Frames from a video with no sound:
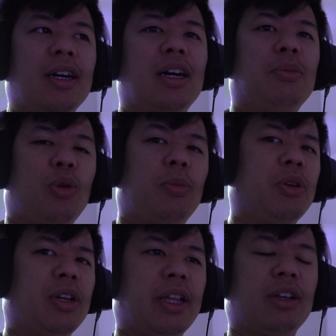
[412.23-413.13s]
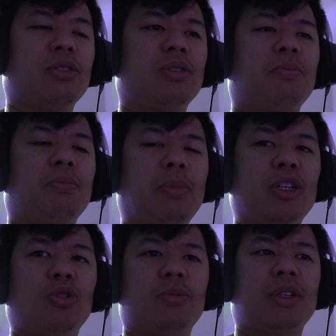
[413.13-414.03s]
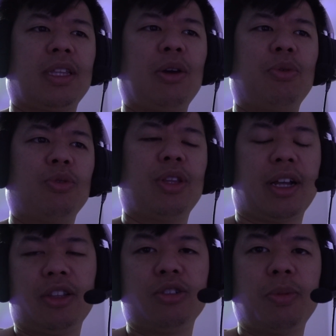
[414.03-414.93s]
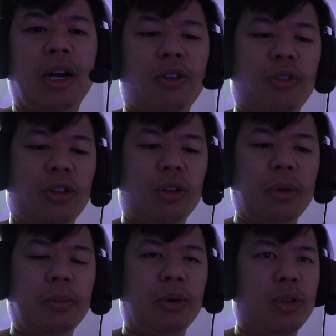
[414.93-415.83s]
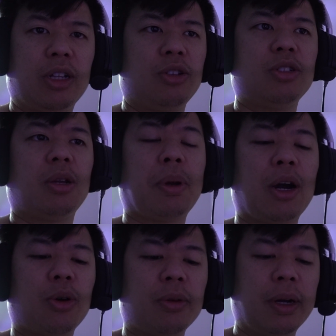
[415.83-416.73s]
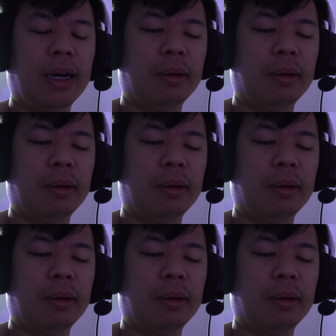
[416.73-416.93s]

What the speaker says: Normally, like big storms like that, we would like lose power for a little bit, but we didn't lose any power.